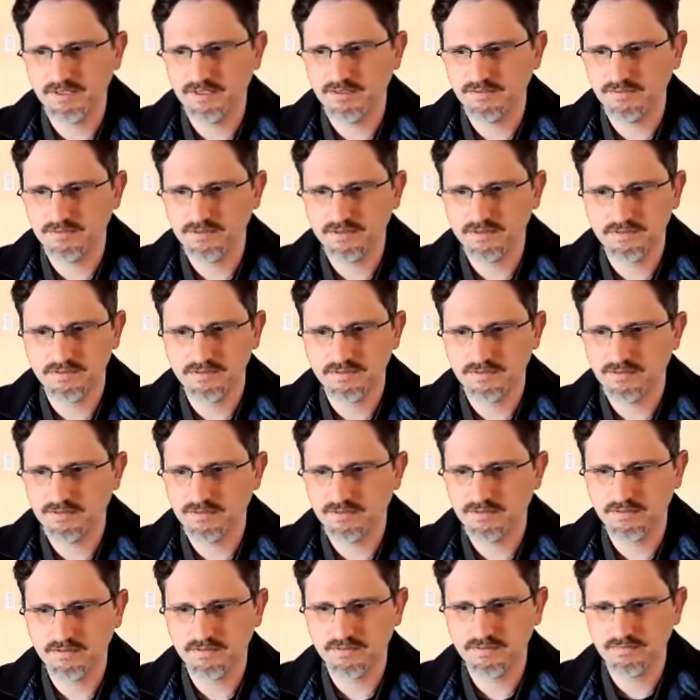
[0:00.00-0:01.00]
since
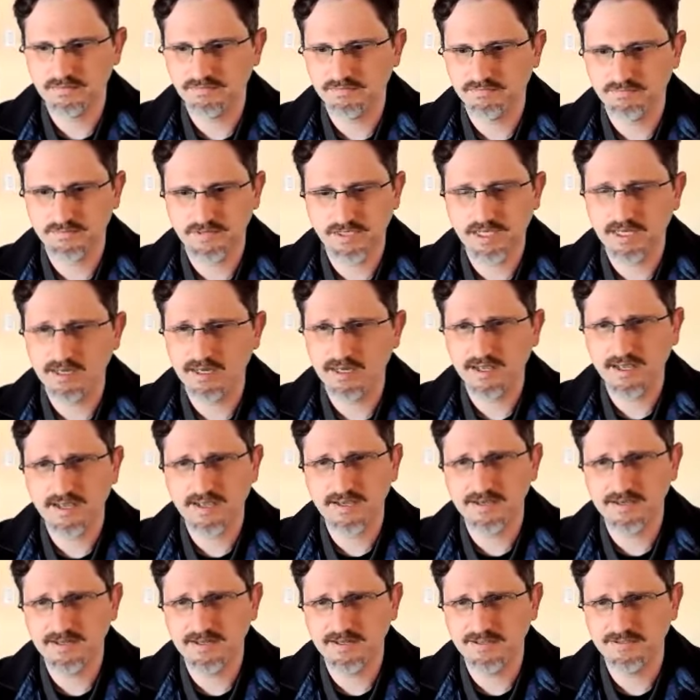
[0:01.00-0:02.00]
the late
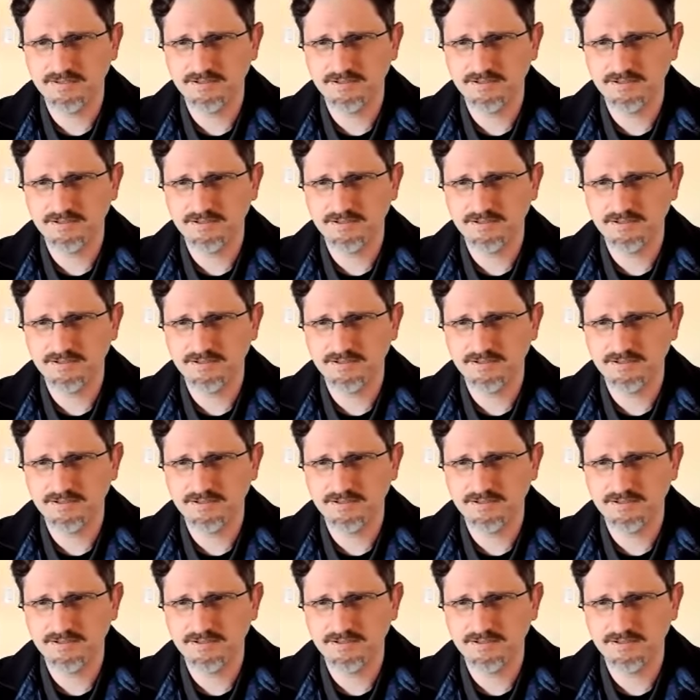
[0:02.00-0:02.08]
90s.